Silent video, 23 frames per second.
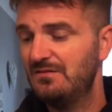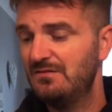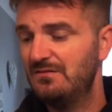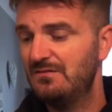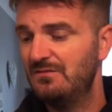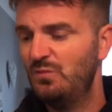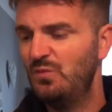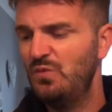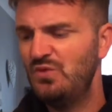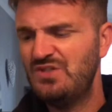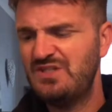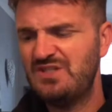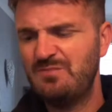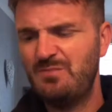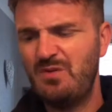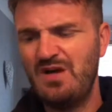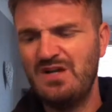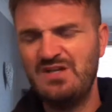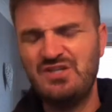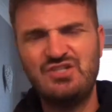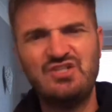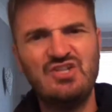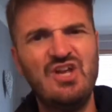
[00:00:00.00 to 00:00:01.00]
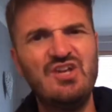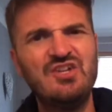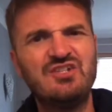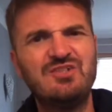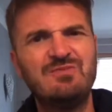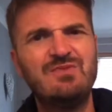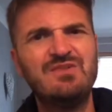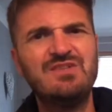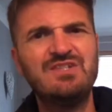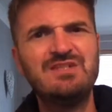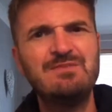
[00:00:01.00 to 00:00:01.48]
Woodspice
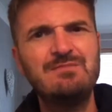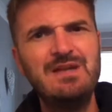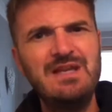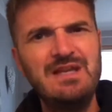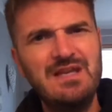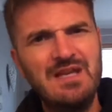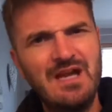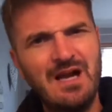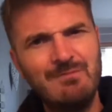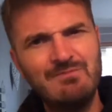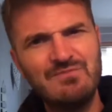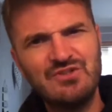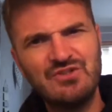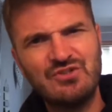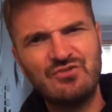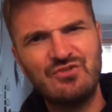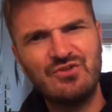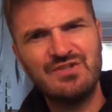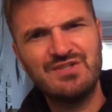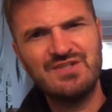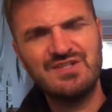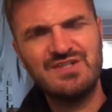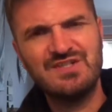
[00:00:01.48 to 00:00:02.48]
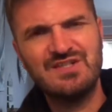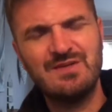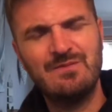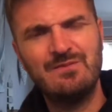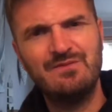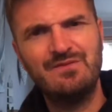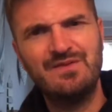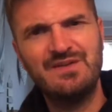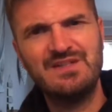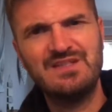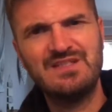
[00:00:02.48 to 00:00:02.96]
Gentleman to me comes across as
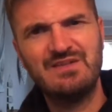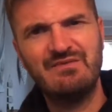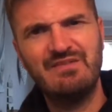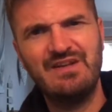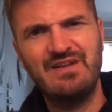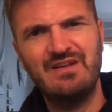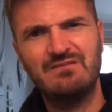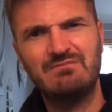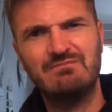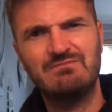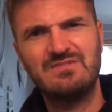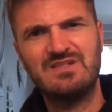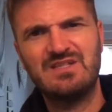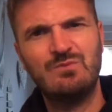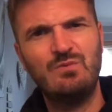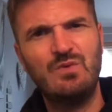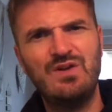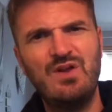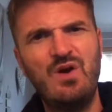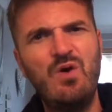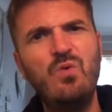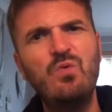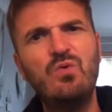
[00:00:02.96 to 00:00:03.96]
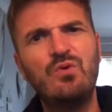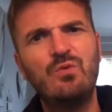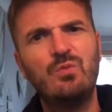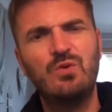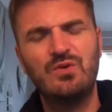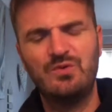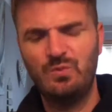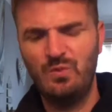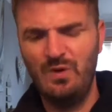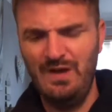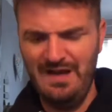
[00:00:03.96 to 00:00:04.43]
something someone older
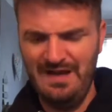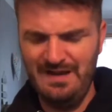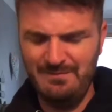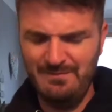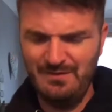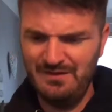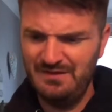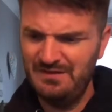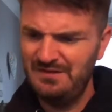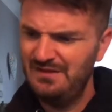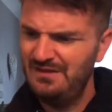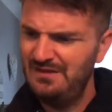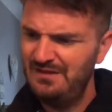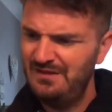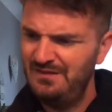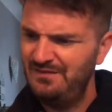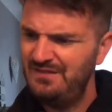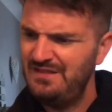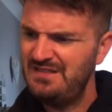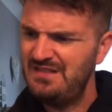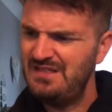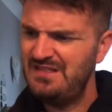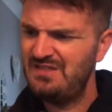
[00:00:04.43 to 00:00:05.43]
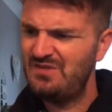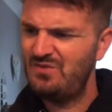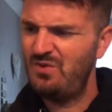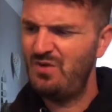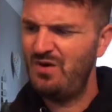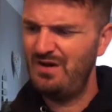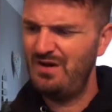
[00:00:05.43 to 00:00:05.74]
would wear, but this is quite